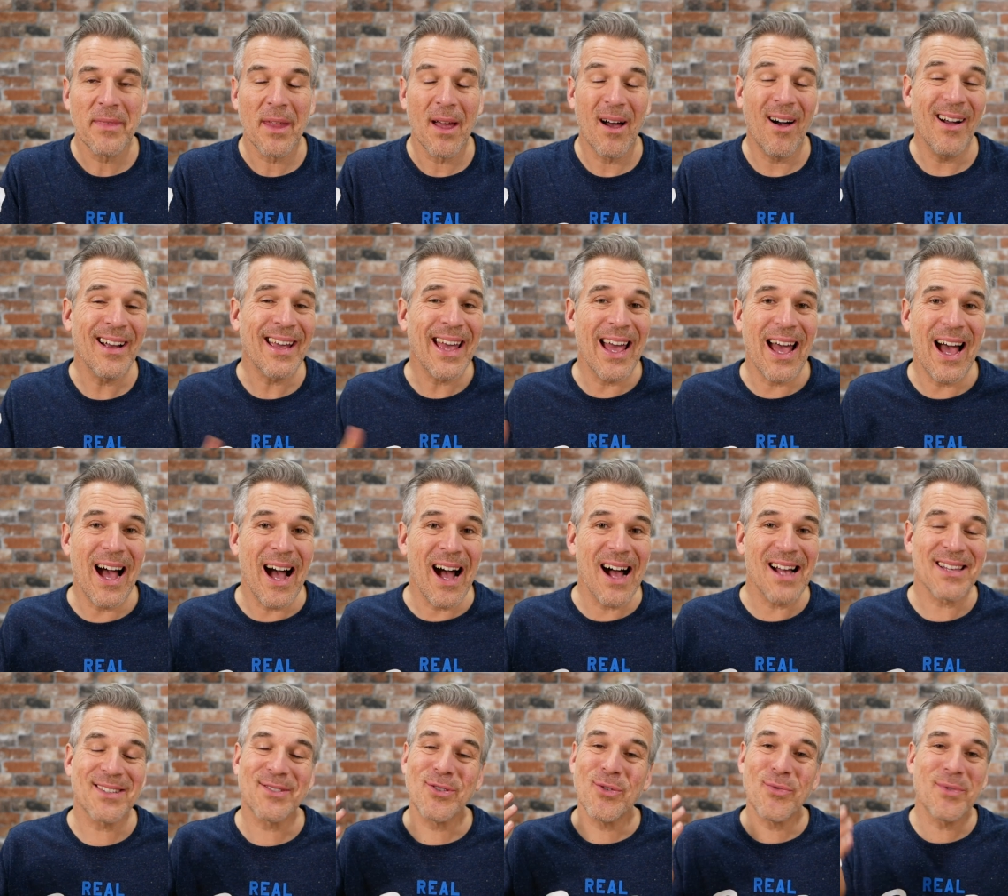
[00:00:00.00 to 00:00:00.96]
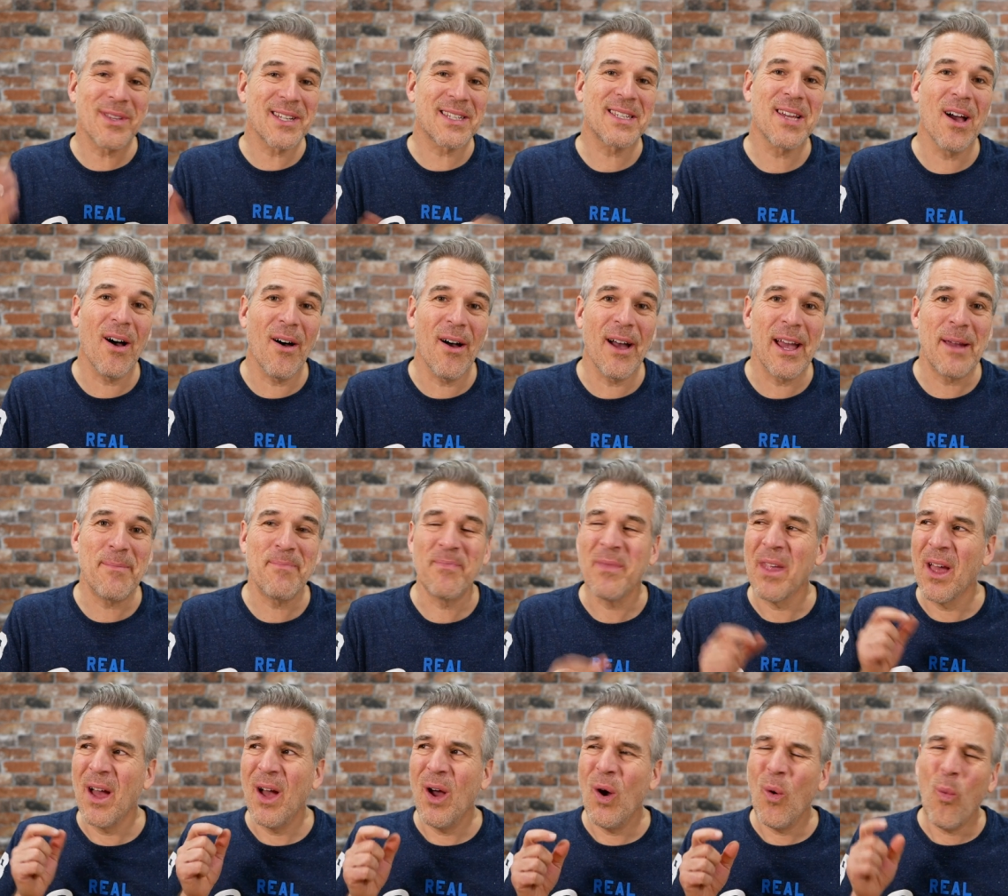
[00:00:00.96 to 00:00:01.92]
I get asked all the time,
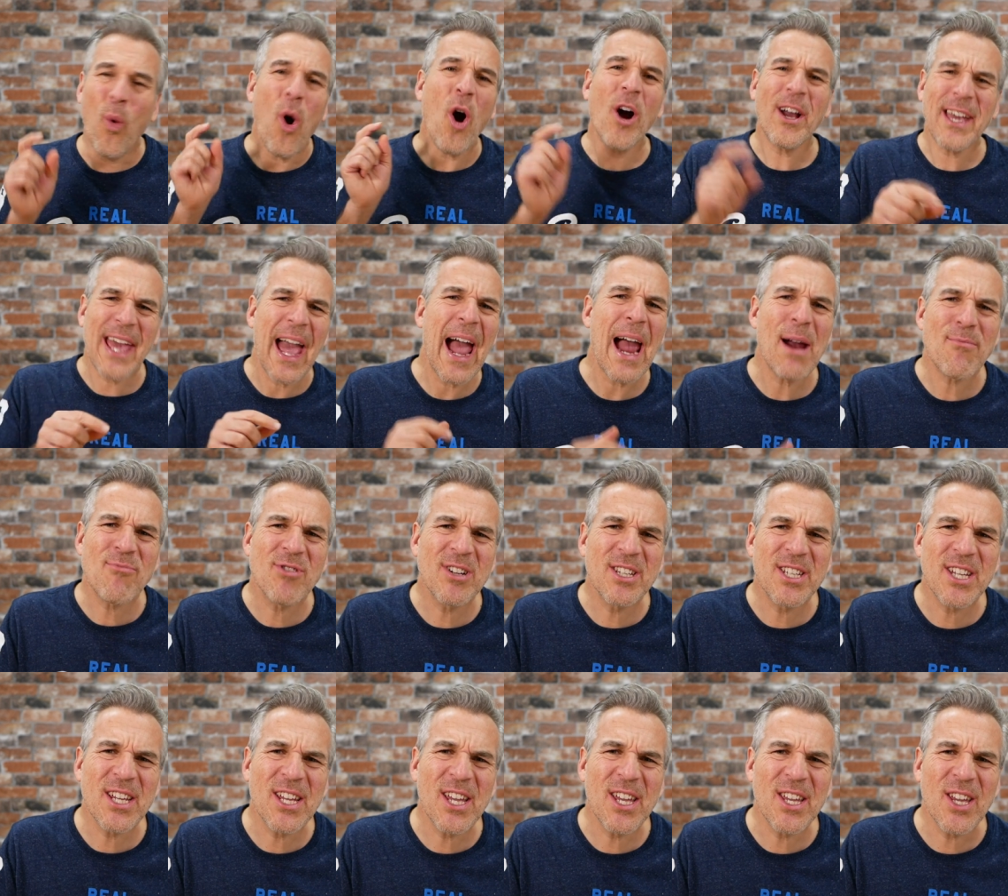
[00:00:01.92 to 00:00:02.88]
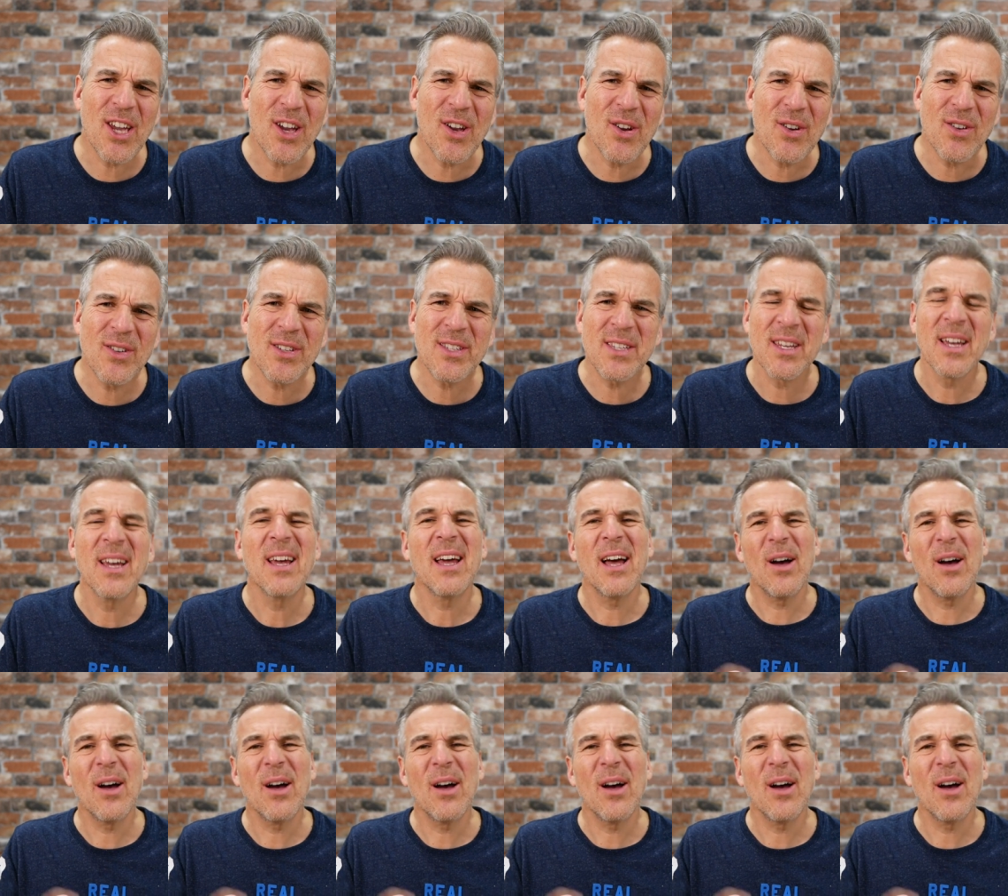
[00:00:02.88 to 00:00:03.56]
what camera do you use?